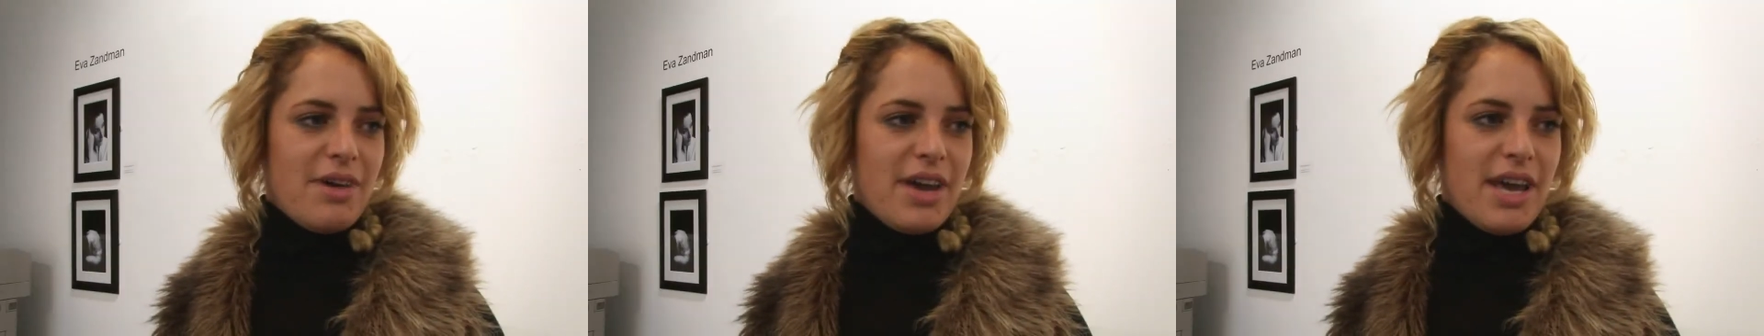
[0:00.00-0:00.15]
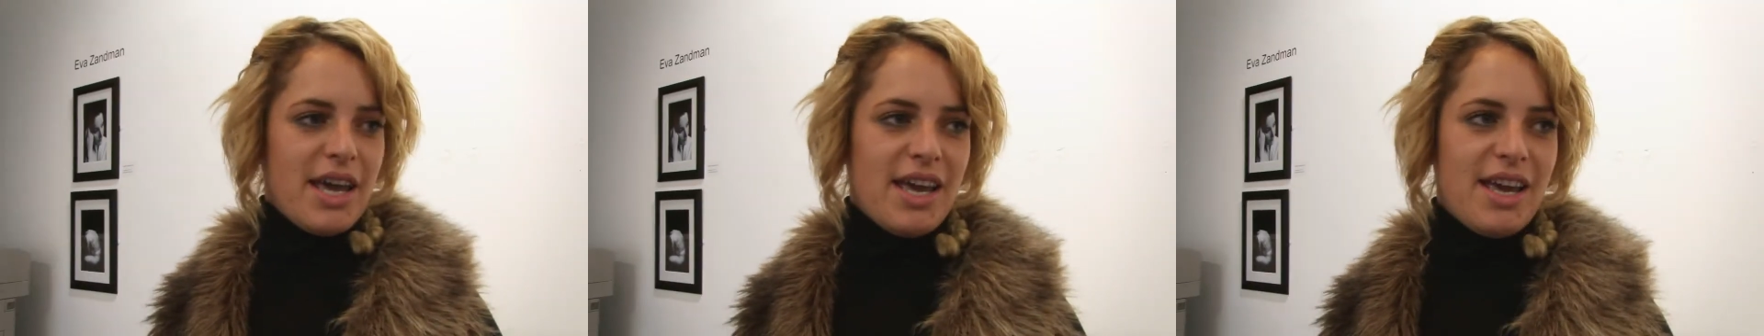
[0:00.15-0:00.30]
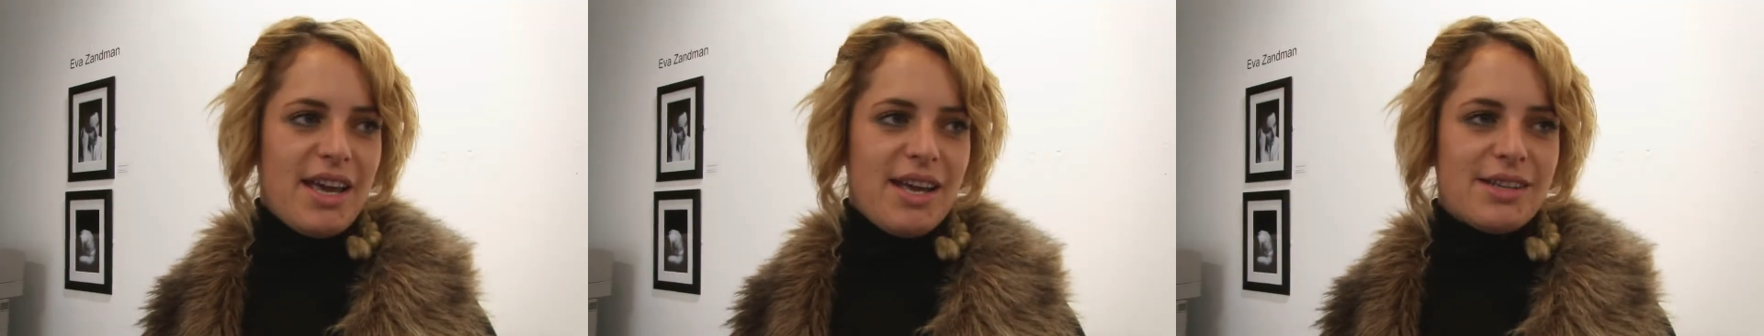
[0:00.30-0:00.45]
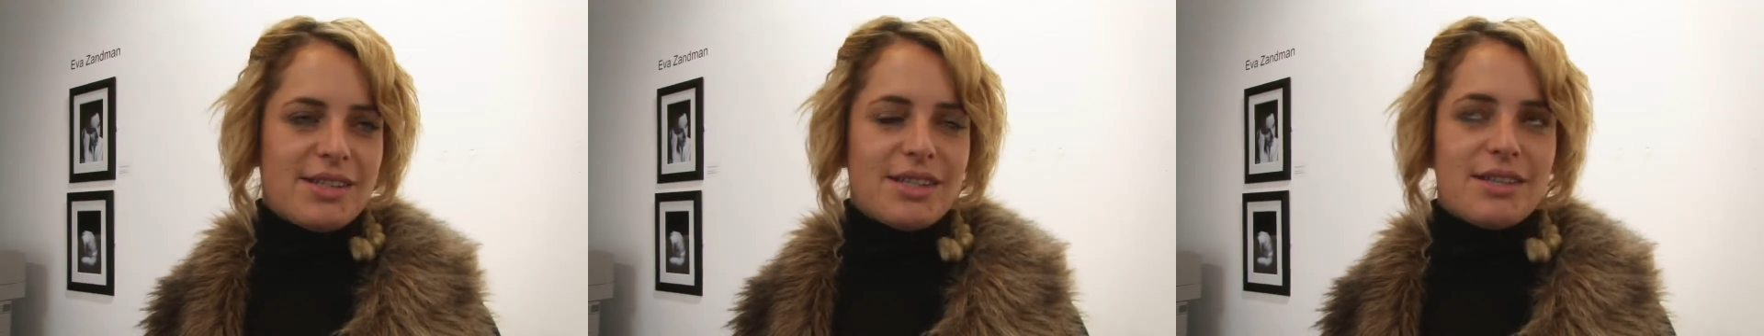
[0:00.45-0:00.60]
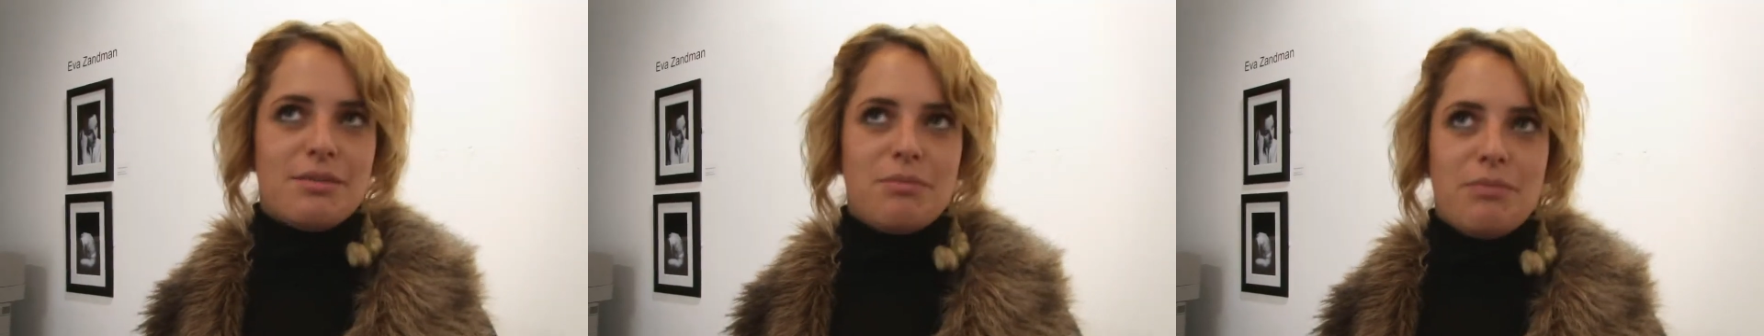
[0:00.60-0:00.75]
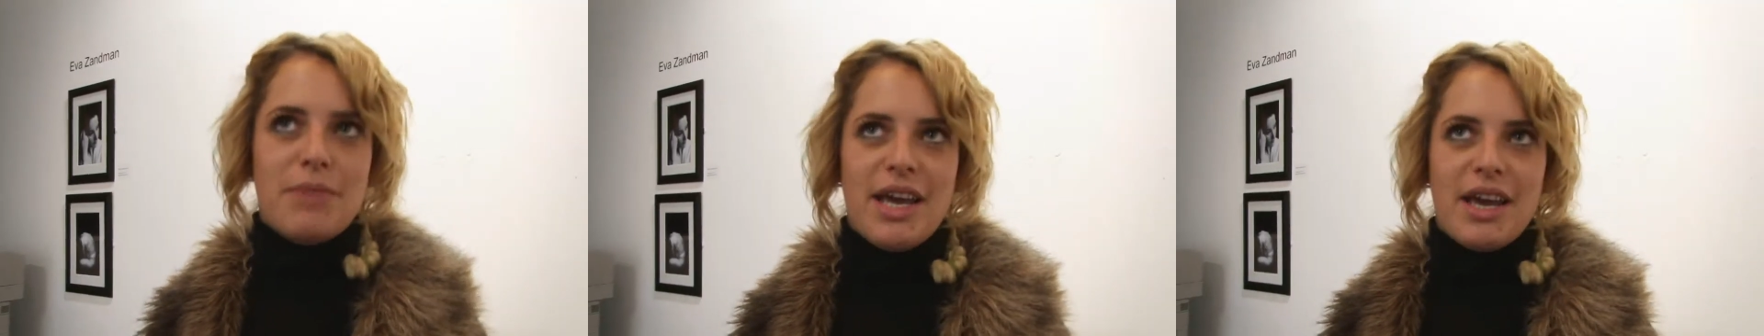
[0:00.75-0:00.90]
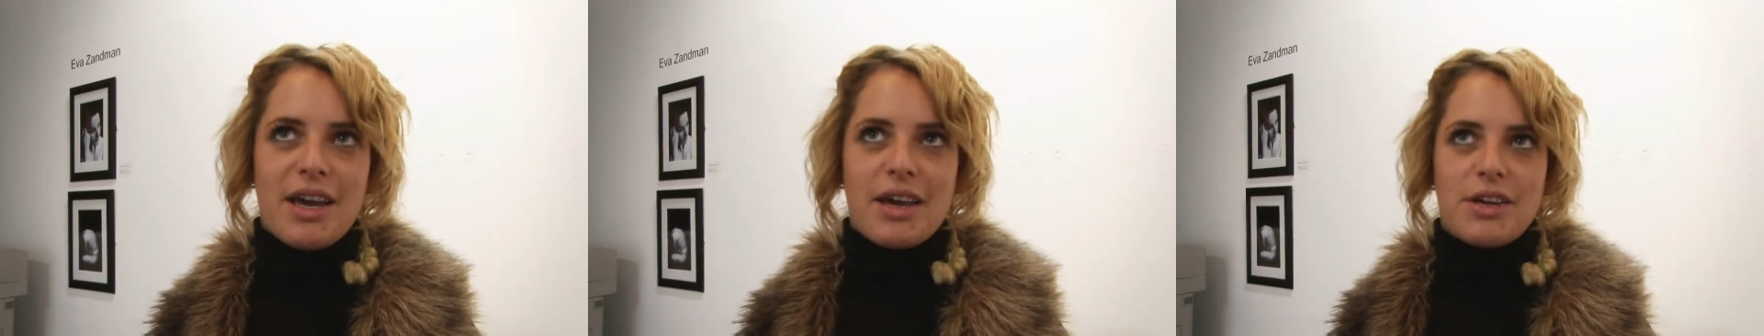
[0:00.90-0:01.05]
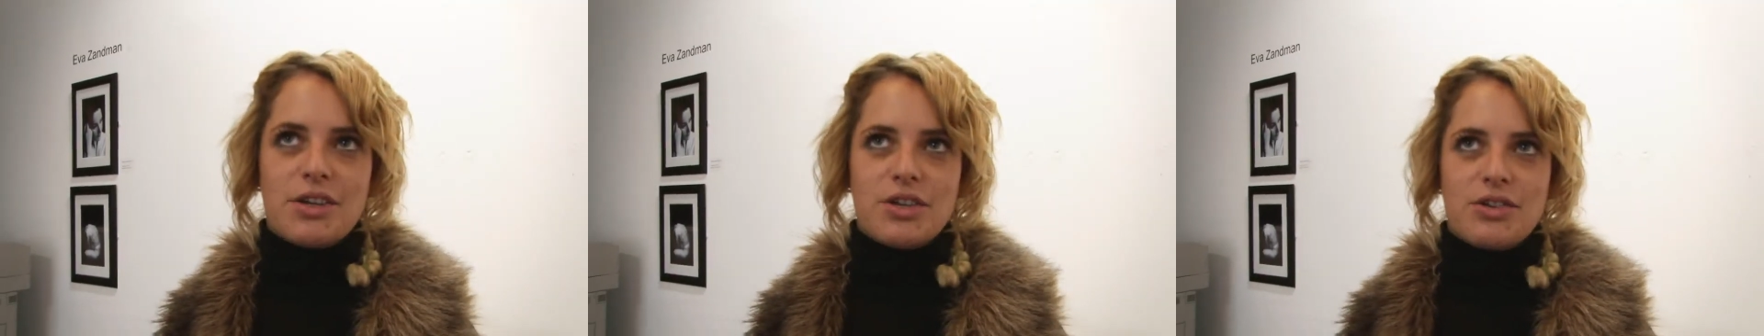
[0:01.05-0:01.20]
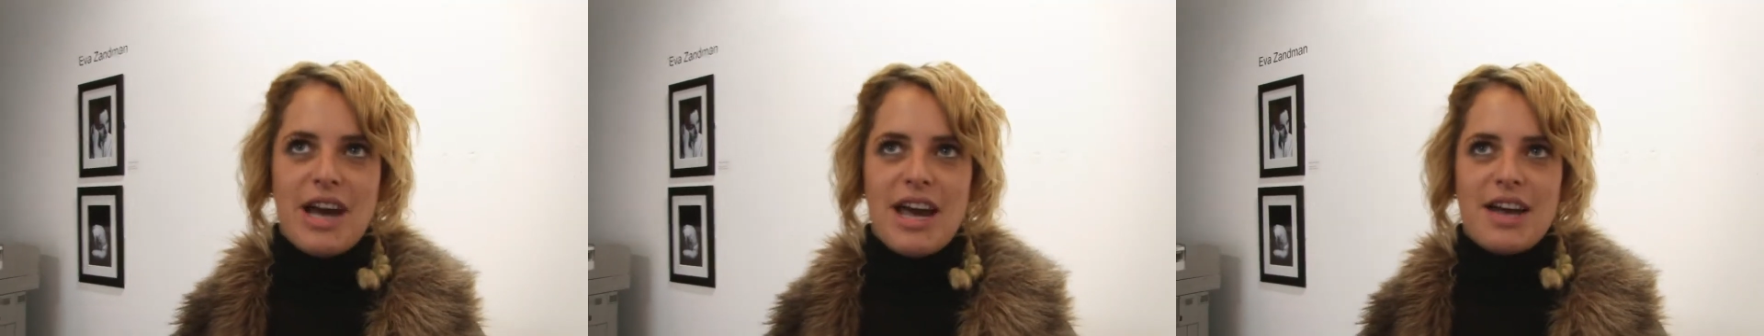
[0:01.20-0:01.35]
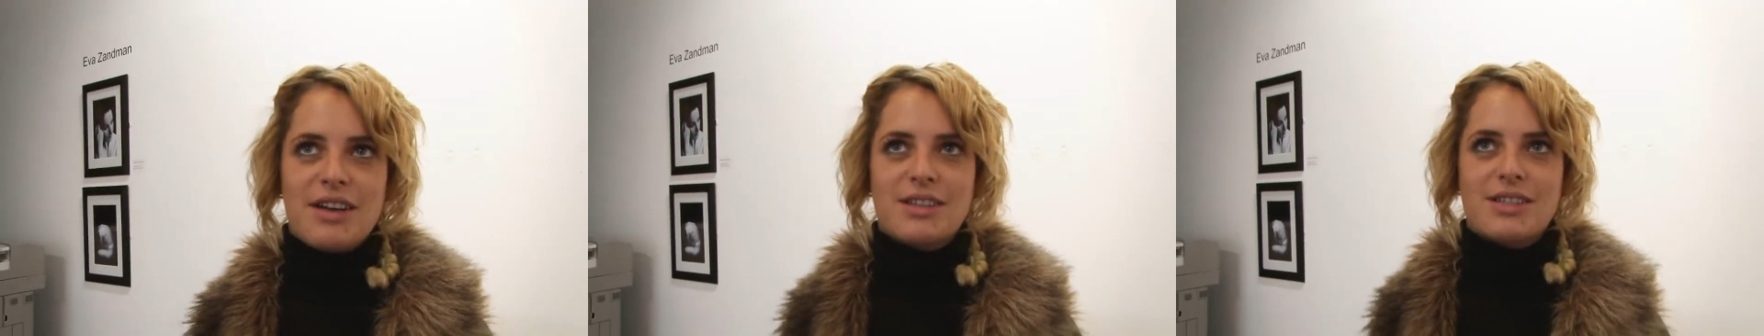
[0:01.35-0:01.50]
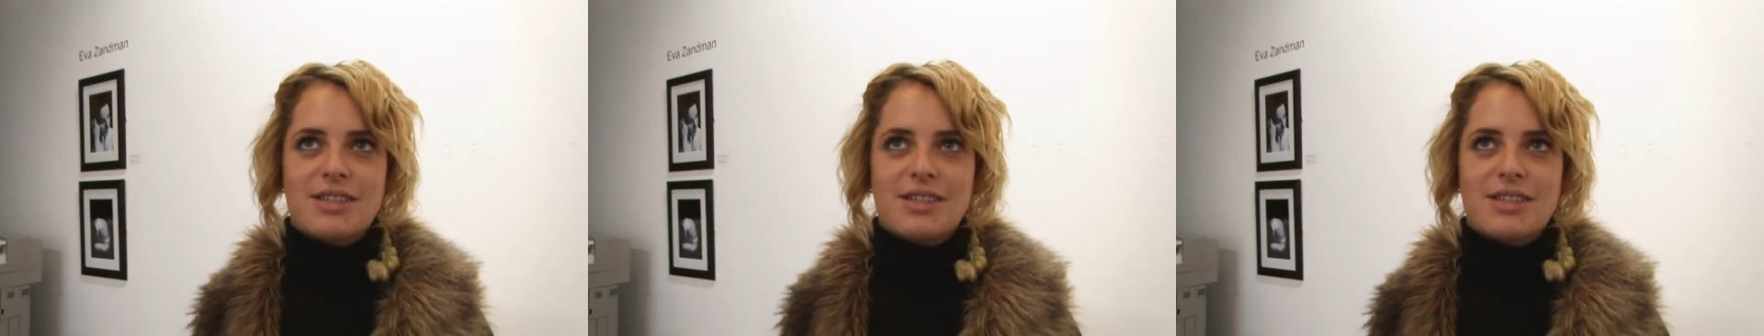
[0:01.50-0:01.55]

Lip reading: is make a dress